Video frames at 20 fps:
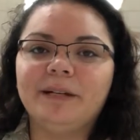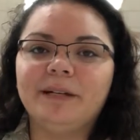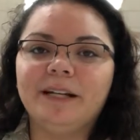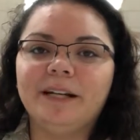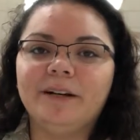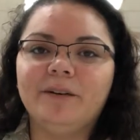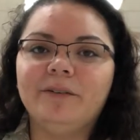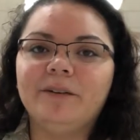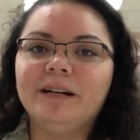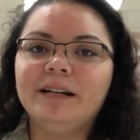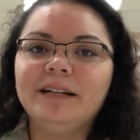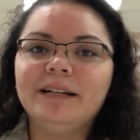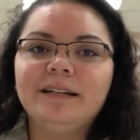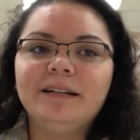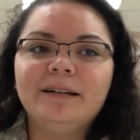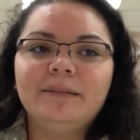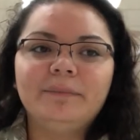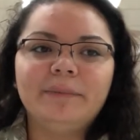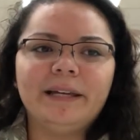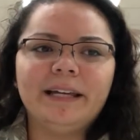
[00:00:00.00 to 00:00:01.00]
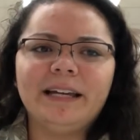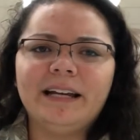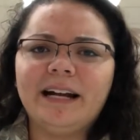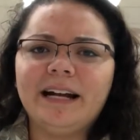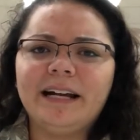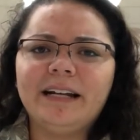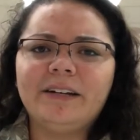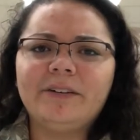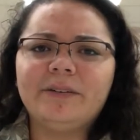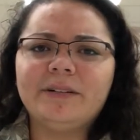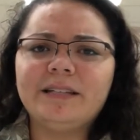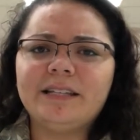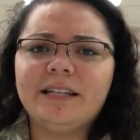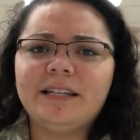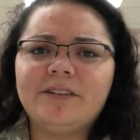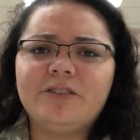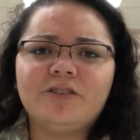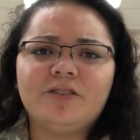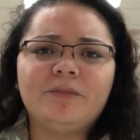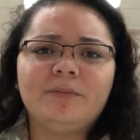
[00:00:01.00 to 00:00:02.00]
Being kind to a
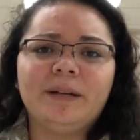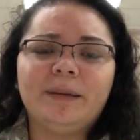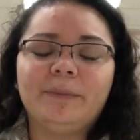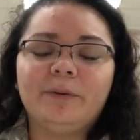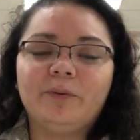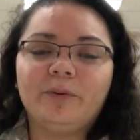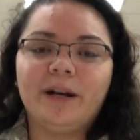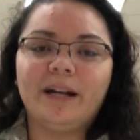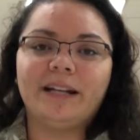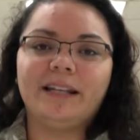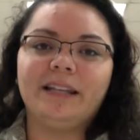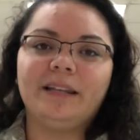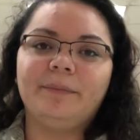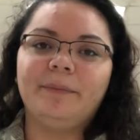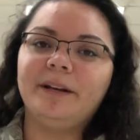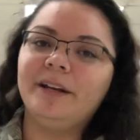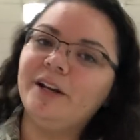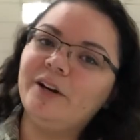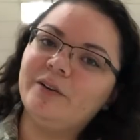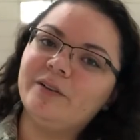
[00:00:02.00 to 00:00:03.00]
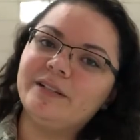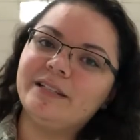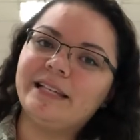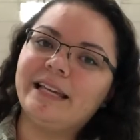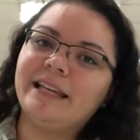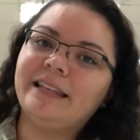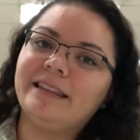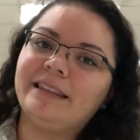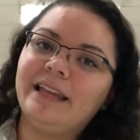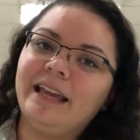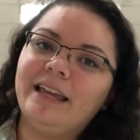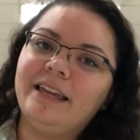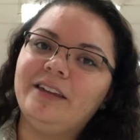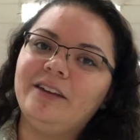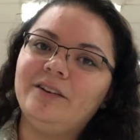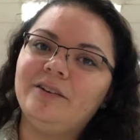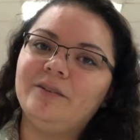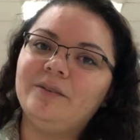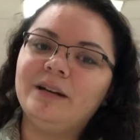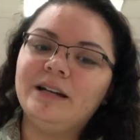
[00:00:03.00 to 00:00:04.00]
teacher, maybe writing them a note saying, thank
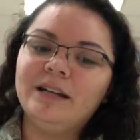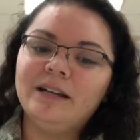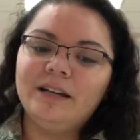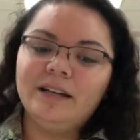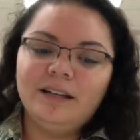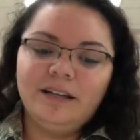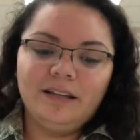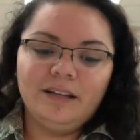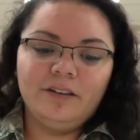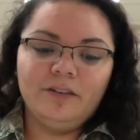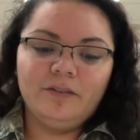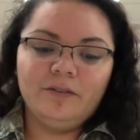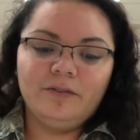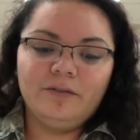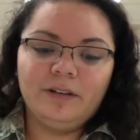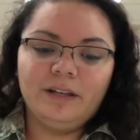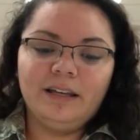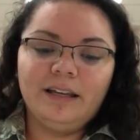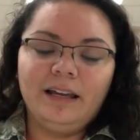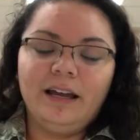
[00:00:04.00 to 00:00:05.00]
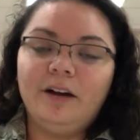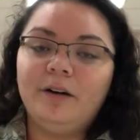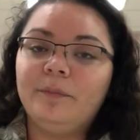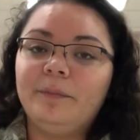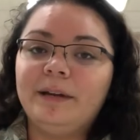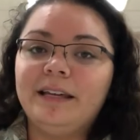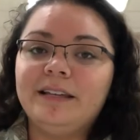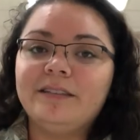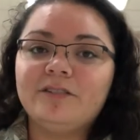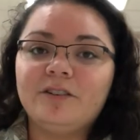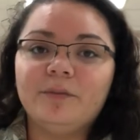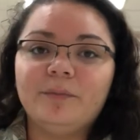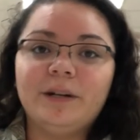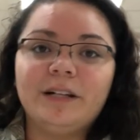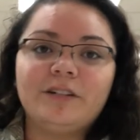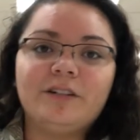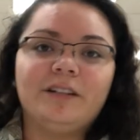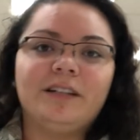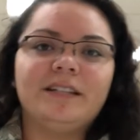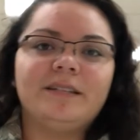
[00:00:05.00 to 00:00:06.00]
you, you've helped me so
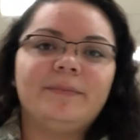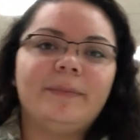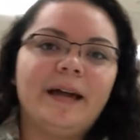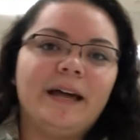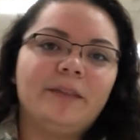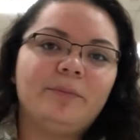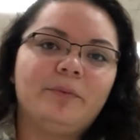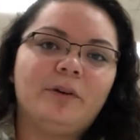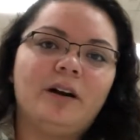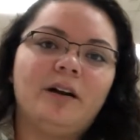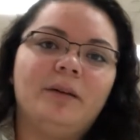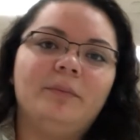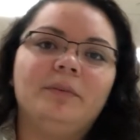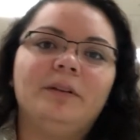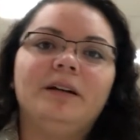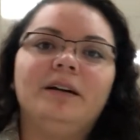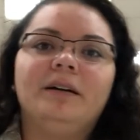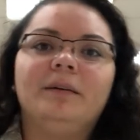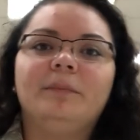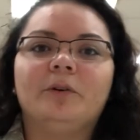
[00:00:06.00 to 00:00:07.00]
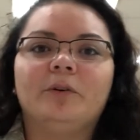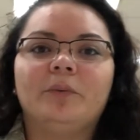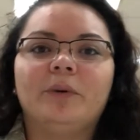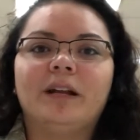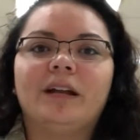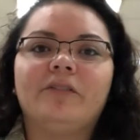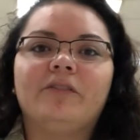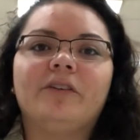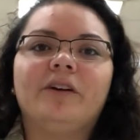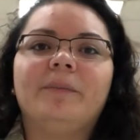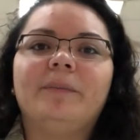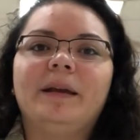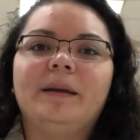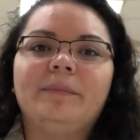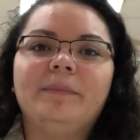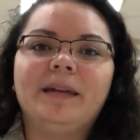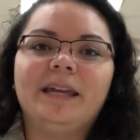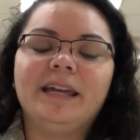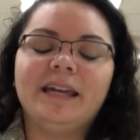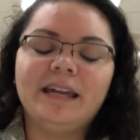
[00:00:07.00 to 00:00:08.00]
much on this math problem, or whatever it may
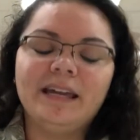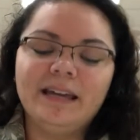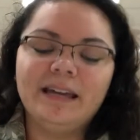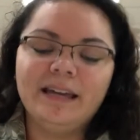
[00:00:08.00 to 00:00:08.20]
be.